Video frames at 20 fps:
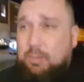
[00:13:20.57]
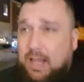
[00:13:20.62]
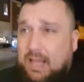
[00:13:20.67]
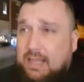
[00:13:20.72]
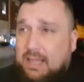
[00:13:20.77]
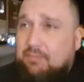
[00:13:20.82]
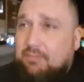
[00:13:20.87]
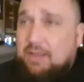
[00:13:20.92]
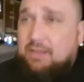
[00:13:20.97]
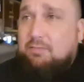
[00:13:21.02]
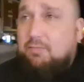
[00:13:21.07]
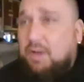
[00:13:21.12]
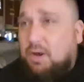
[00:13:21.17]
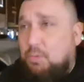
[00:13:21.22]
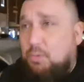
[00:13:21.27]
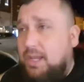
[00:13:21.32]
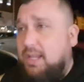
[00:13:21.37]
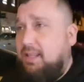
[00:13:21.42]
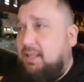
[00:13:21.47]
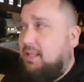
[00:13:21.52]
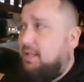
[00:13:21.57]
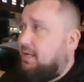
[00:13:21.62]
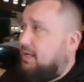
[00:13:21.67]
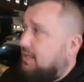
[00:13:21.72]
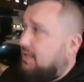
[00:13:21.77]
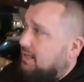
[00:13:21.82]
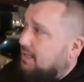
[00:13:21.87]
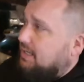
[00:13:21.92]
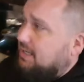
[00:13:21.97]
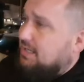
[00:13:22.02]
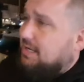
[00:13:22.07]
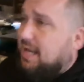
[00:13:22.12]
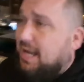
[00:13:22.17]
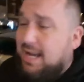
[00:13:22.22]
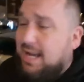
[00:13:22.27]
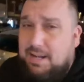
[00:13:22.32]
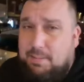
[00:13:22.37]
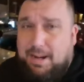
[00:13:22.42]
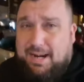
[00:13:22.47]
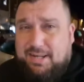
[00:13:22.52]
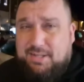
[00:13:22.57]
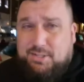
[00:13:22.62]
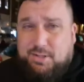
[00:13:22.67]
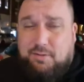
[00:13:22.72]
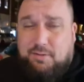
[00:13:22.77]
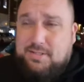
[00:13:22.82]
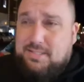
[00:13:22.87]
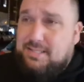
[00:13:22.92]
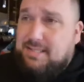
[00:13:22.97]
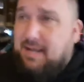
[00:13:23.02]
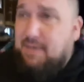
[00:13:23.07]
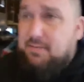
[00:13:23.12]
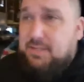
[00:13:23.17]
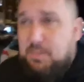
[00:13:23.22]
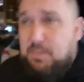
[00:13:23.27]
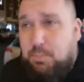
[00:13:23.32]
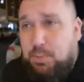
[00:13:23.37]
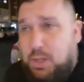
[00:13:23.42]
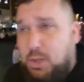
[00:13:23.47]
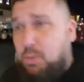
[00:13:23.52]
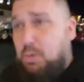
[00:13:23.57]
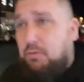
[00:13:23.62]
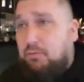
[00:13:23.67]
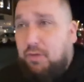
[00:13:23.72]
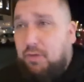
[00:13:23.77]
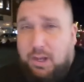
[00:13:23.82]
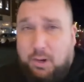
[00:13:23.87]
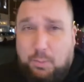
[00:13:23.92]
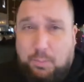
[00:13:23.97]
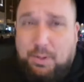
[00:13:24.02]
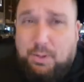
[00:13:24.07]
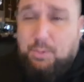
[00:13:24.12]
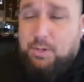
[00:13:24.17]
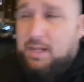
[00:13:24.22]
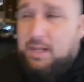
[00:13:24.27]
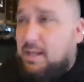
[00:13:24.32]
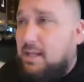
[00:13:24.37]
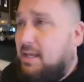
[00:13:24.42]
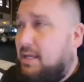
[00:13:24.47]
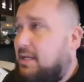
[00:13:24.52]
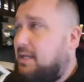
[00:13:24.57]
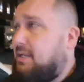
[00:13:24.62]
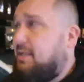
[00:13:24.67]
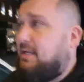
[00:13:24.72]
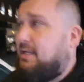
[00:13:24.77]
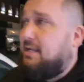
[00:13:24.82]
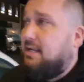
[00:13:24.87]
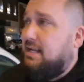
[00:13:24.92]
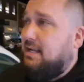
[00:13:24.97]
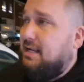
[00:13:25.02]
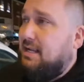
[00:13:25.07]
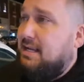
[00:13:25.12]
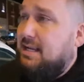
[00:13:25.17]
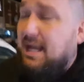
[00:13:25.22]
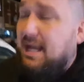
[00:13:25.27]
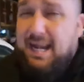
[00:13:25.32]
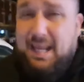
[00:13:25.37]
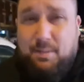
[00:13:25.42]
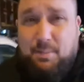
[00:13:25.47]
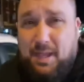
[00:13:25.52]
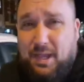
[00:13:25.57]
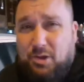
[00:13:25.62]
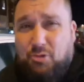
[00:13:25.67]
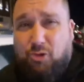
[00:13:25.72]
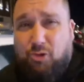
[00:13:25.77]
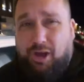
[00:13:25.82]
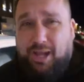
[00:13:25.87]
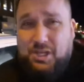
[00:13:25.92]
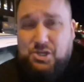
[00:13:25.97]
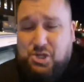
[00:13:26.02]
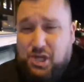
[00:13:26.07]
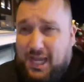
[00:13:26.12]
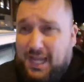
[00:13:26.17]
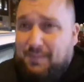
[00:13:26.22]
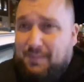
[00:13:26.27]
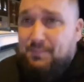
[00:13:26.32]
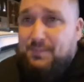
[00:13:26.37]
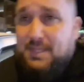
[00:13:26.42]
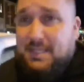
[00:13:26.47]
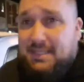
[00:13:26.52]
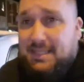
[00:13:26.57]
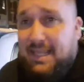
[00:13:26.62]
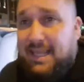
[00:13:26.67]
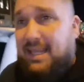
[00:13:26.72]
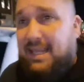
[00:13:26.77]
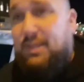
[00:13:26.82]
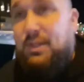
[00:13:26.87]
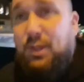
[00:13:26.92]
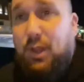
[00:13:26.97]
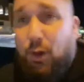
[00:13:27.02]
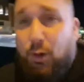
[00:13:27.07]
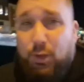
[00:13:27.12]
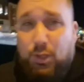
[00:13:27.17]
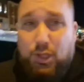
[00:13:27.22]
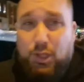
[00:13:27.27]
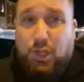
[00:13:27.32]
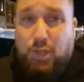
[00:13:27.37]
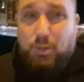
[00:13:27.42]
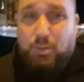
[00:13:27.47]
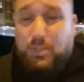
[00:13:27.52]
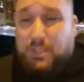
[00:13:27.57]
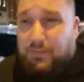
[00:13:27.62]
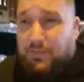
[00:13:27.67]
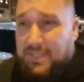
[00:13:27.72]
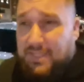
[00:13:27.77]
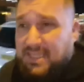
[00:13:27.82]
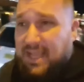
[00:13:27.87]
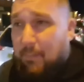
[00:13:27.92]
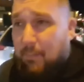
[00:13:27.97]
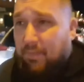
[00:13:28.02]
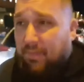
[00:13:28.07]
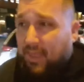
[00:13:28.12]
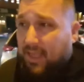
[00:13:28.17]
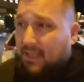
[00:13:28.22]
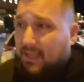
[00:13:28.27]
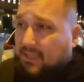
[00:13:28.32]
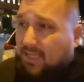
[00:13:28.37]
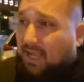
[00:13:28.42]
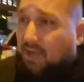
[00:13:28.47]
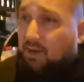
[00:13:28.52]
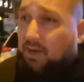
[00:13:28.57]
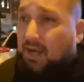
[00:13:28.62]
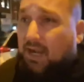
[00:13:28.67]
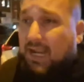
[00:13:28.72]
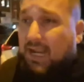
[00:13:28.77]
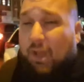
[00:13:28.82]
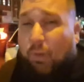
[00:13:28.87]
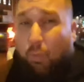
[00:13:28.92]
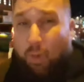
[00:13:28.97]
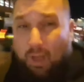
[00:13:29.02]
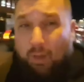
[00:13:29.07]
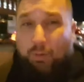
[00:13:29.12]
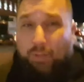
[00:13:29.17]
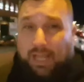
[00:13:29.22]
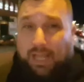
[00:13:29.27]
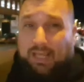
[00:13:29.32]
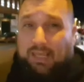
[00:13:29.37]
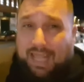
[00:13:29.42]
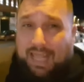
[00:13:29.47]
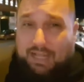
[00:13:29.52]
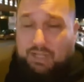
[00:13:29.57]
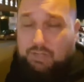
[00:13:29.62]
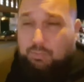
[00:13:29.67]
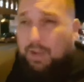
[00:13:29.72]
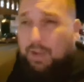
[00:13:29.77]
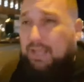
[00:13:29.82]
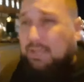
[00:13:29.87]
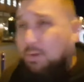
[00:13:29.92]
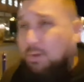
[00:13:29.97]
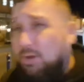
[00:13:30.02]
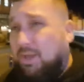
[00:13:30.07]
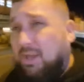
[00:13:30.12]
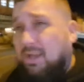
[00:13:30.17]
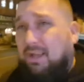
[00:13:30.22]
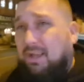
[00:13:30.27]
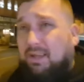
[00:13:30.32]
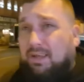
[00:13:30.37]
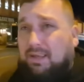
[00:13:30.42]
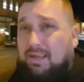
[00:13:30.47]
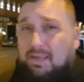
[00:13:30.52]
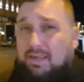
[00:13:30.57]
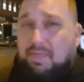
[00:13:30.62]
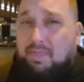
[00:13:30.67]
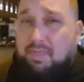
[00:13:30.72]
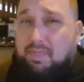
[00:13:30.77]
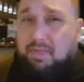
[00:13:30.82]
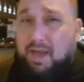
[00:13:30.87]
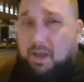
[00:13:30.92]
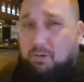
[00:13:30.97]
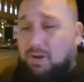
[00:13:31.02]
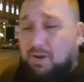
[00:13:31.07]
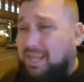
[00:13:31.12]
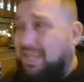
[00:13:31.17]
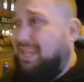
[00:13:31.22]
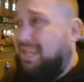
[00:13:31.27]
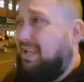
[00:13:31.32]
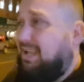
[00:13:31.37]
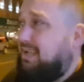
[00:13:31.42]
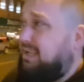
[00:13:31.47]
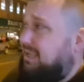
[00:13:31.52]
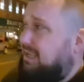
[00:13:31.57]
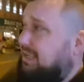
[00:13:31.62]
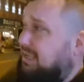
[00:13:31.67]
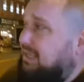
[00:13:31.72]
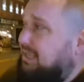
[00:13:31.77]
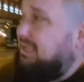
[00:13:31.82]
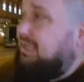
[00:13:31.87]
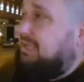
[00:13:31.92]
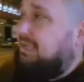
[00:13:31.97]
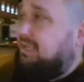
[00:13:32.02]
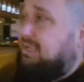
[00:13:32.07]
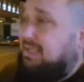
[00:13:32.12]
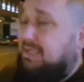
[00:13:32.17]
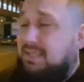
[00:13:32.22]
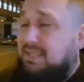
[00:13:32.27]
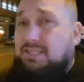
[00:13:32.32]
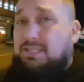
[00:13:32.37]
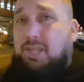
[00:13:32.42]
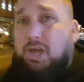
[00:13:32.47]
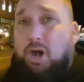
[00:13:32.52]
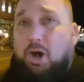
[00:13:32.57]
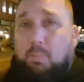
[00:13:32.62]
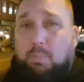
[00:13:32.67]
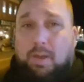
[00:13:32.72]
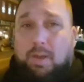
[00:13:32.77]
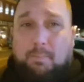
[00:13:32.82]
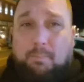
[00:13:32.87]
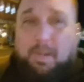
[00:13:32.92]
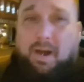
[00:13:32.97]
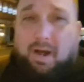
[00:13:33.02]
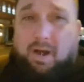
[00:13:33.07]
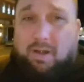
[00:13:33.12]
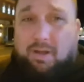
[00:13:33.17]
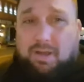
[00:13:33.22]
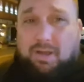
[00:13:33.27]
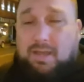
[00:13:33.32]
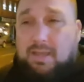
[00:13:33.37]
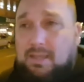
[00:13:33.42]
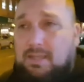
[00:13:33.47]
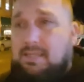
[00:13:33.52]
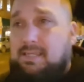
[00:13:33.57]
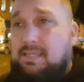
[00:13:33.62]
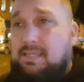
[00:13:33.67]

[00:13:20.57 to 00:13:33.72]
glad they've kept the vault in, the manager's office and stuff. It's a beautiful old building. And it'd be a crying shame to see it not used for something. So well done, lounge brand, on a thoroughly top mark